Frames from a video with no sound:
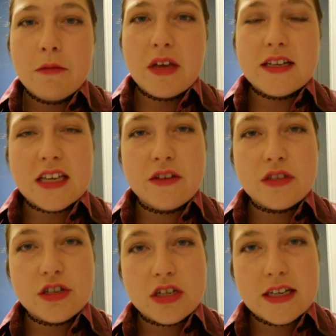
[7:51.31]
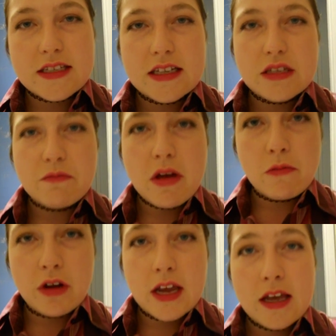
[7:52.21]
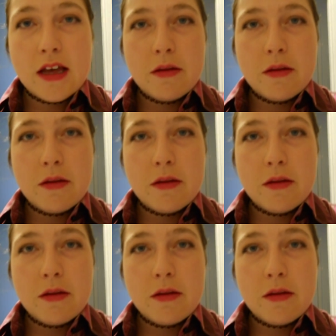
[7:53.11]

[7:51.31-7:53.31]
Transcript: because I have such an extensive memory.